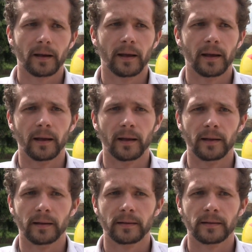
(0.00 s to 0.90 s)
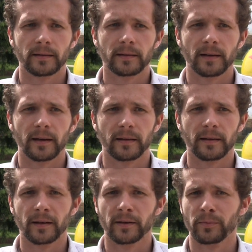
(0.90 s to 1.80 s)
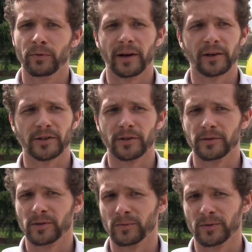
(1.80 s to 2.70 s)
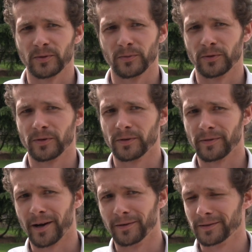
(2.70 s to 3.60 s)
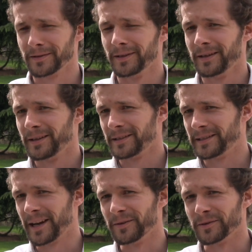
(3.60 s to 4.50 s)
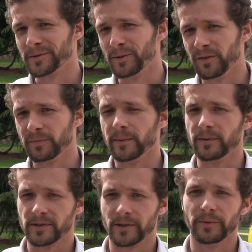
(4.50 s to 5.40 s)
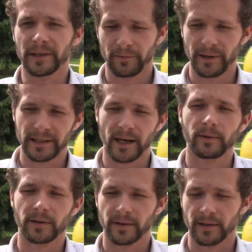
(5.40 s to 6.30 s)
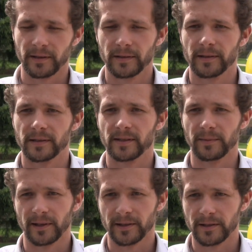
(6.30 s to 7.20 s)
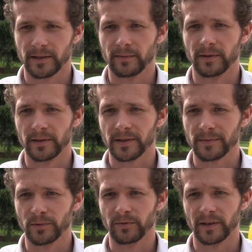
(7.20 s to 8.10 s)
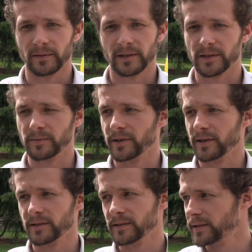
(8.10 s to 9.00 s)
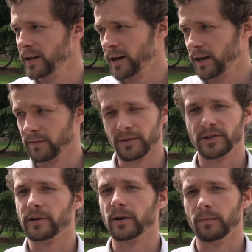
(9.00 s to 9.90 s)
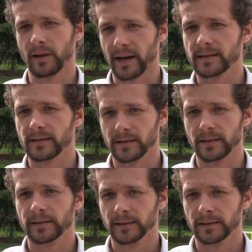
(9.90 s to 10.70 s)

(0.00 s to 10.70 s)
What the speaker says: And I think in prior shows it was more around 10 or 12 people. So we doubled the simulation team on this movie just because of the sheer complexity.